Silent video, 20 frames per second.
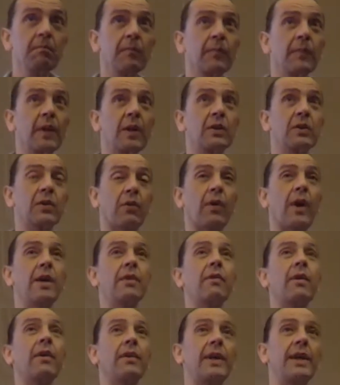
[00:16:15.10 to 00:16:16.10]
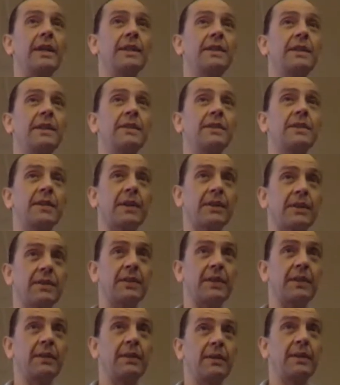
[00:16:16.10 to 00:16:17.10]
So right around 1860,
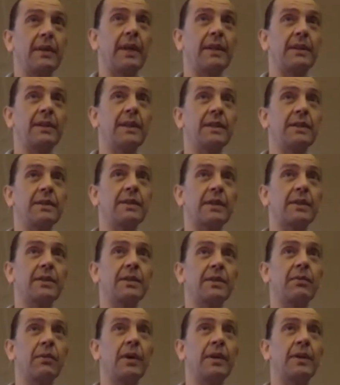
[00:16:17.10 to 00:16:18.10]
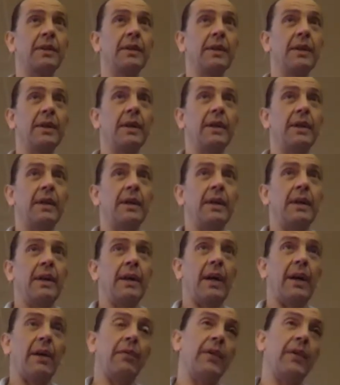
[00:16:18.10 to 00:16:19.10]
1861.
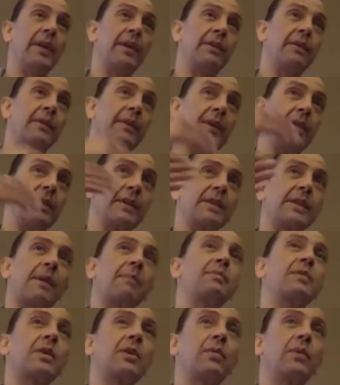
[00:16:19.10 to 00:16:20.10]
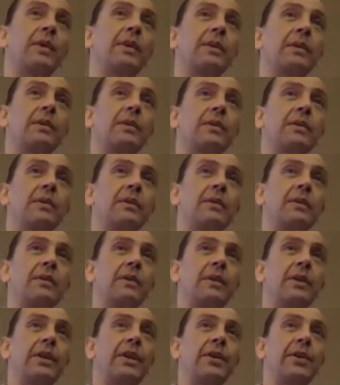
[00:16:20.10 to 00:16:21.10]
And then in the subsequent
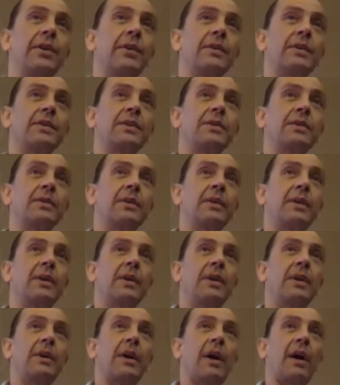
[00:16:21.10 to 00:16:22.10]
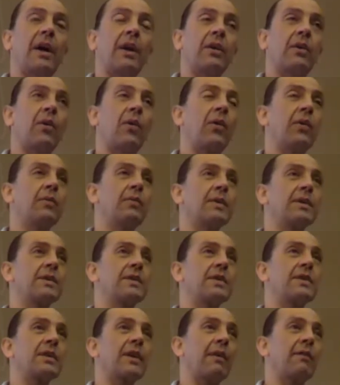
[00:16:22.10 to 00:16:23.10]
years, gold was
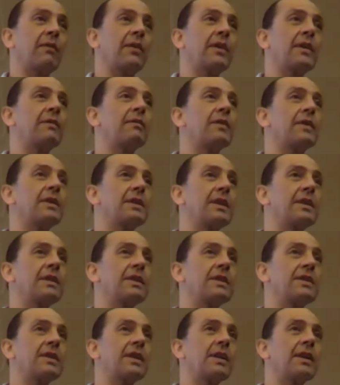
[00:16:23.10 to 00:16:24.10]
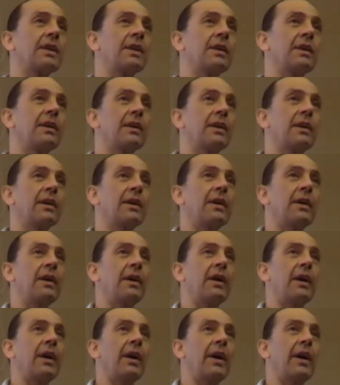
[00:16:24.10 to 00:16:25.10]
discovered in Virginia City,
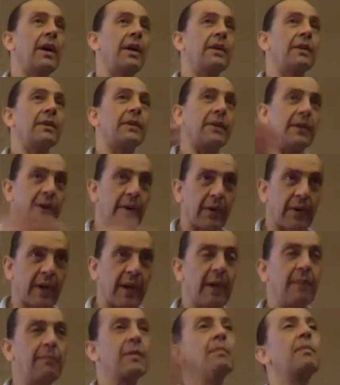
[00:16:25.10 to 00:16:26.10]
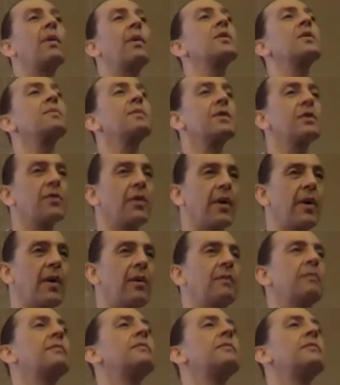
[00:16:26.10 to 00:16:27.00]
and here came the Bozeman Trail.